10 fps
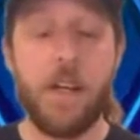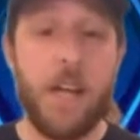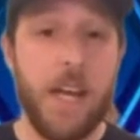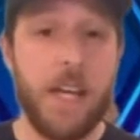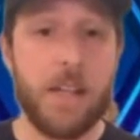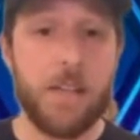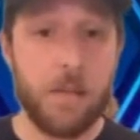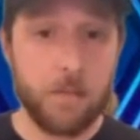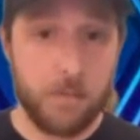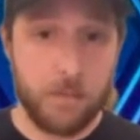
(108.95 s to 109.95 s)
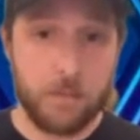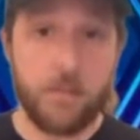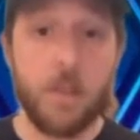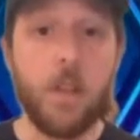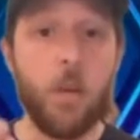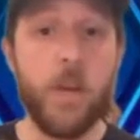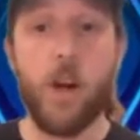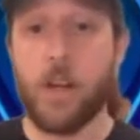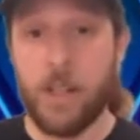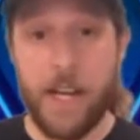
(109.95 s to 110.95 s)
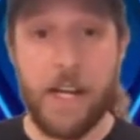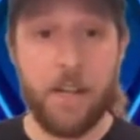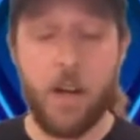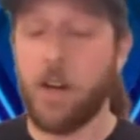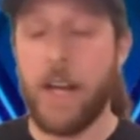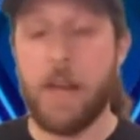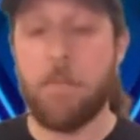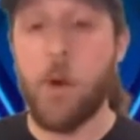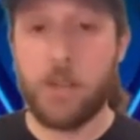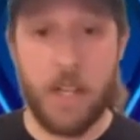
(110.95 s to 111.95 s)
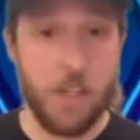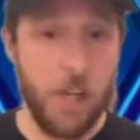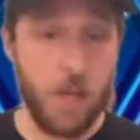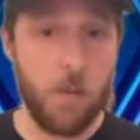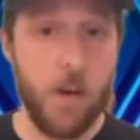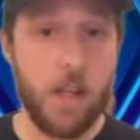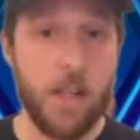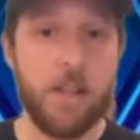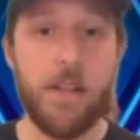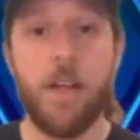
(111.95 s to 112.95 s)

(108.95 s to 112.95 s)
And we are a multi-chain wallet,